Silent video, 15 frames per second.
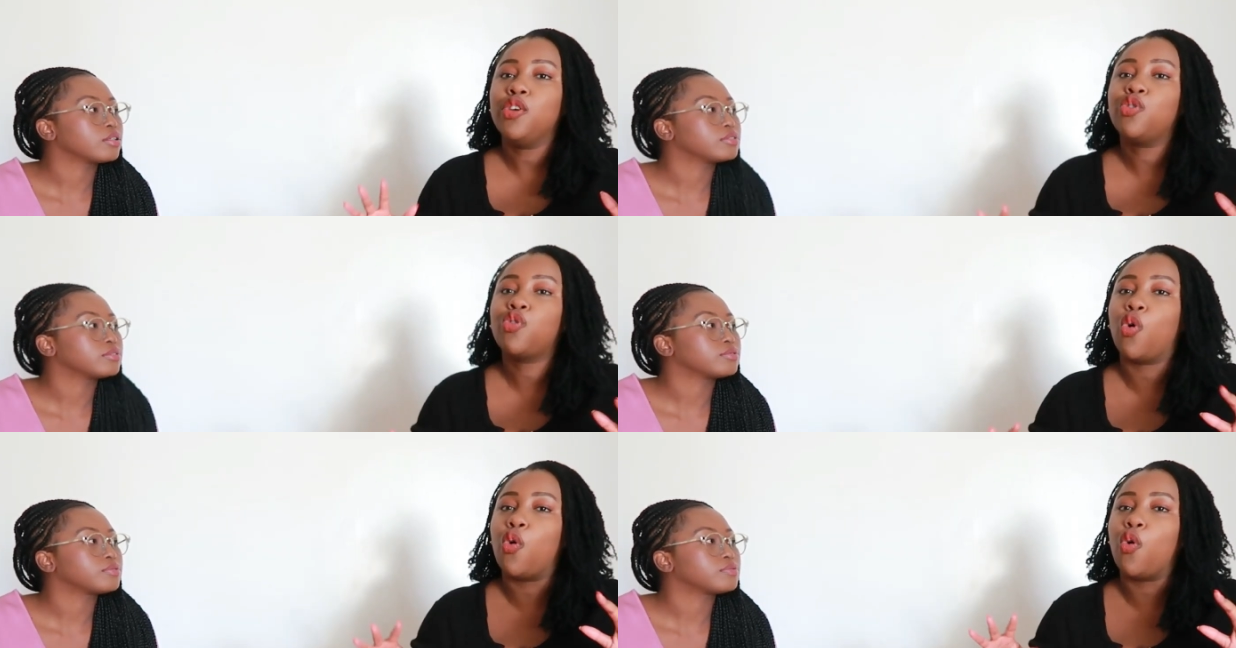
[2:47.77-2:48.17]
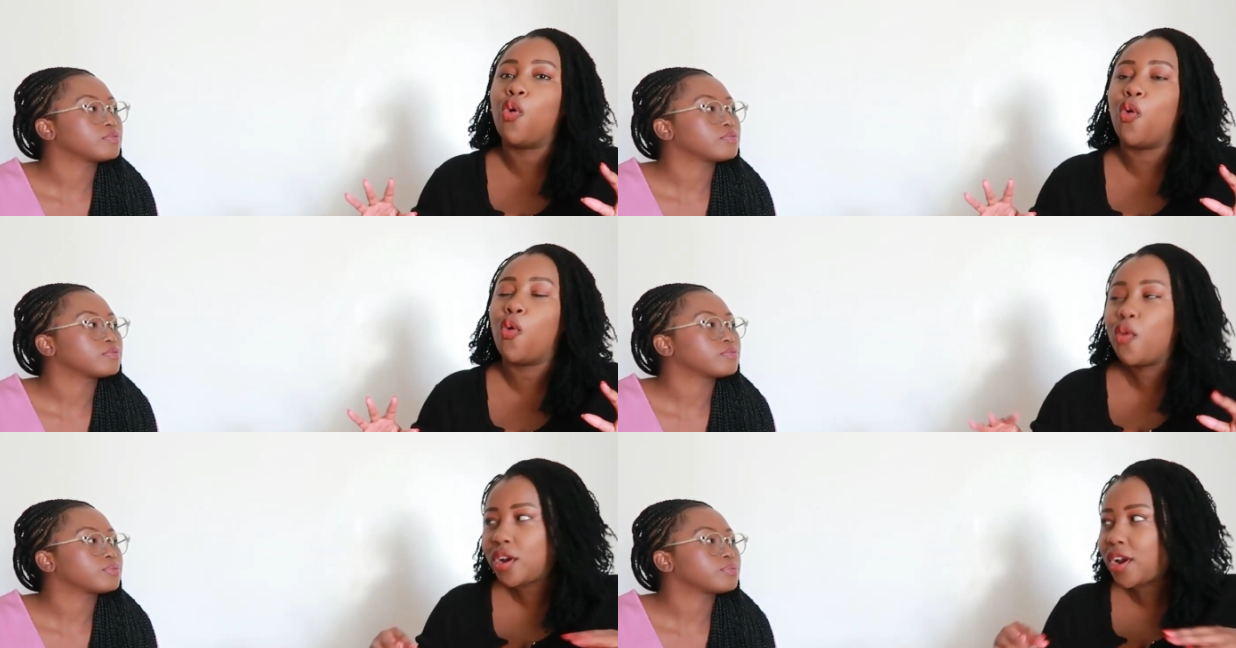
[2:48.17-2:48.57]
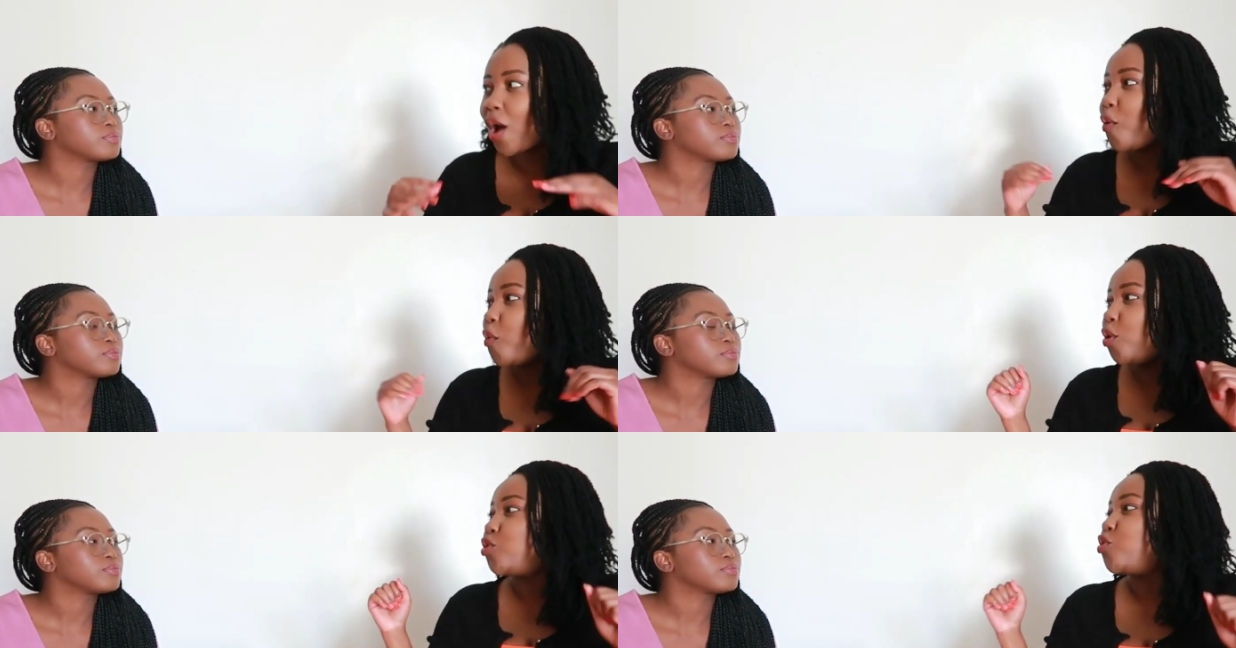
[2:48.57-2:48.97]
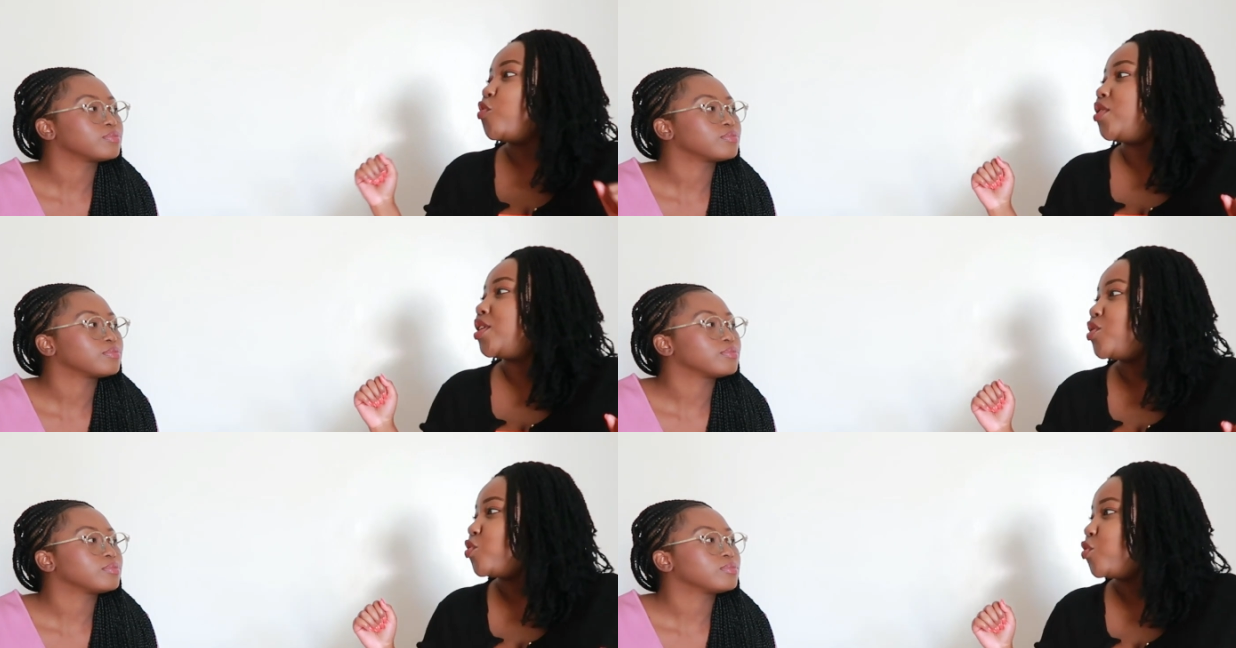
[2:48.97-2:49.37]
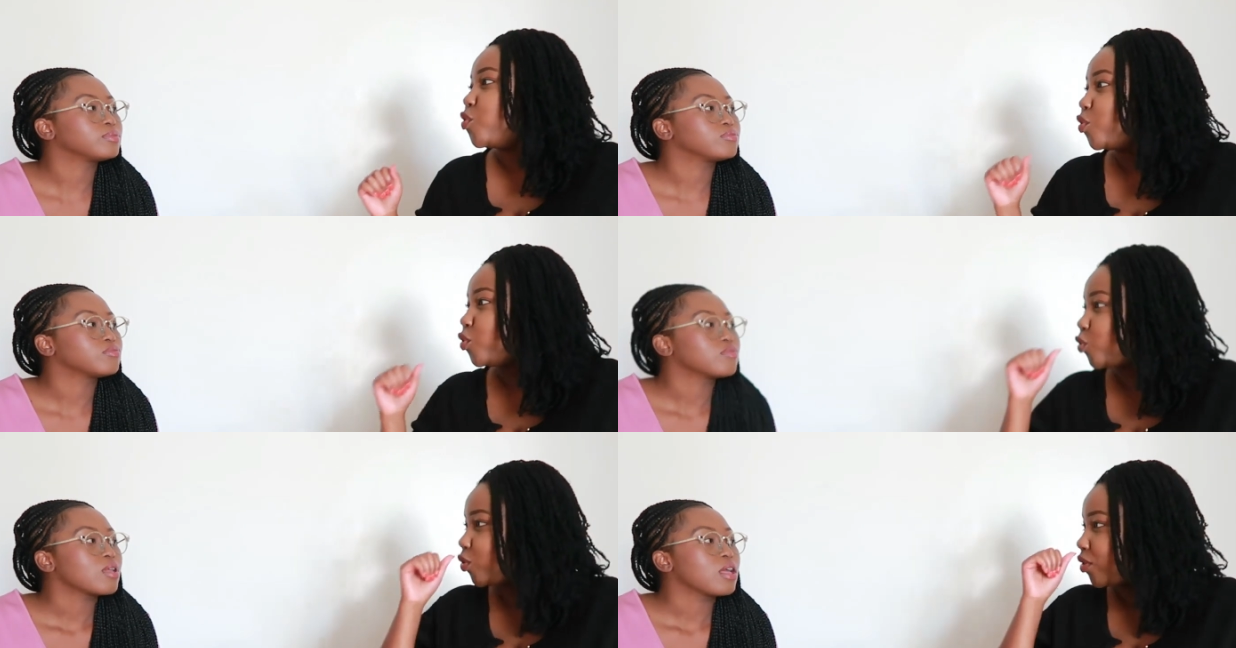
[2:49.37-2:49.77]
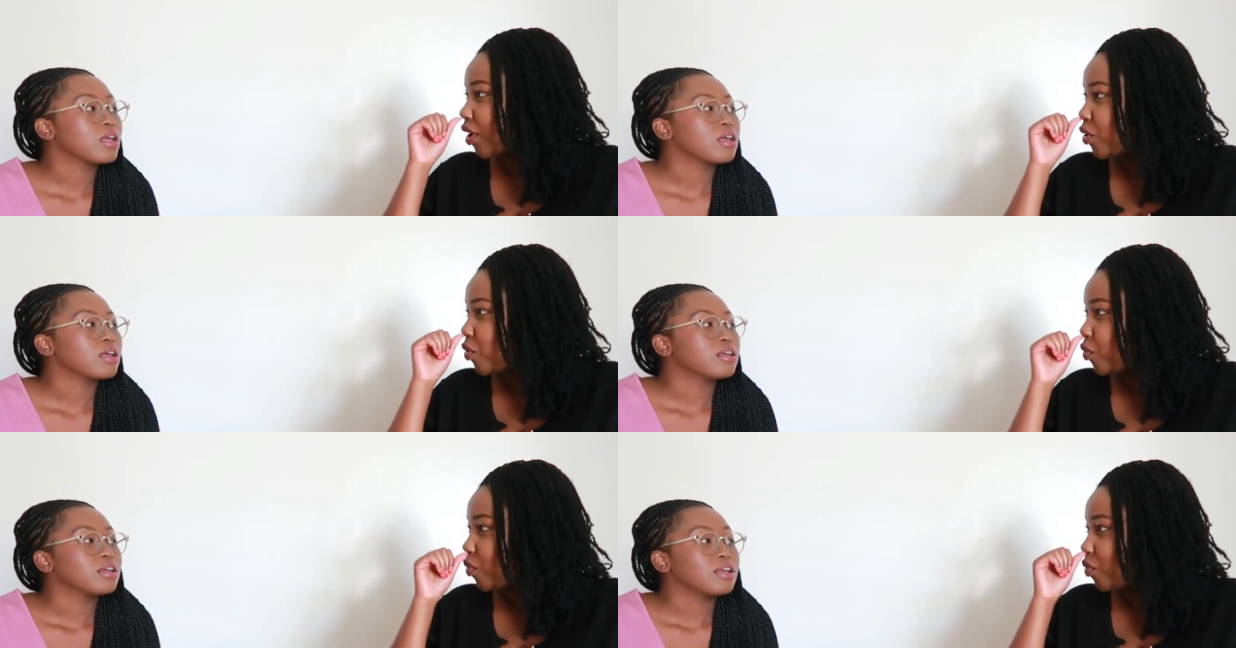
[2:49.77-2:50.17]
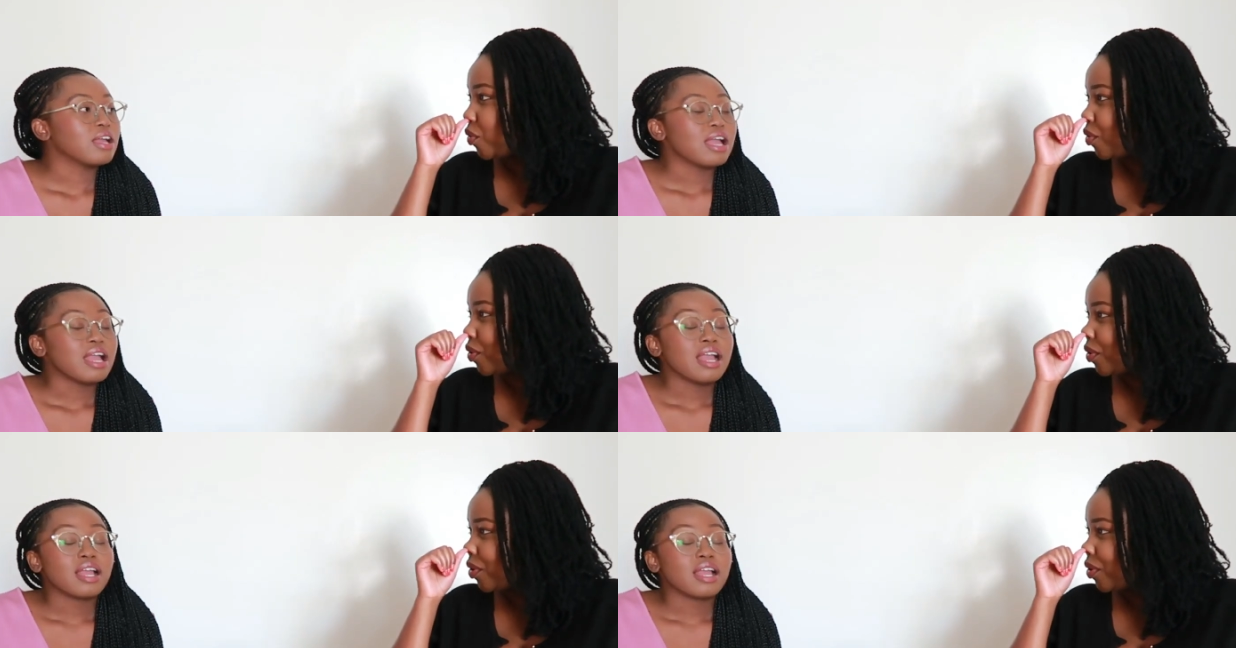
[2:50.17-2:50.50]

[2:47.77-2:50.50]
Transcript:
Speaker 1: so now what do we do tutadu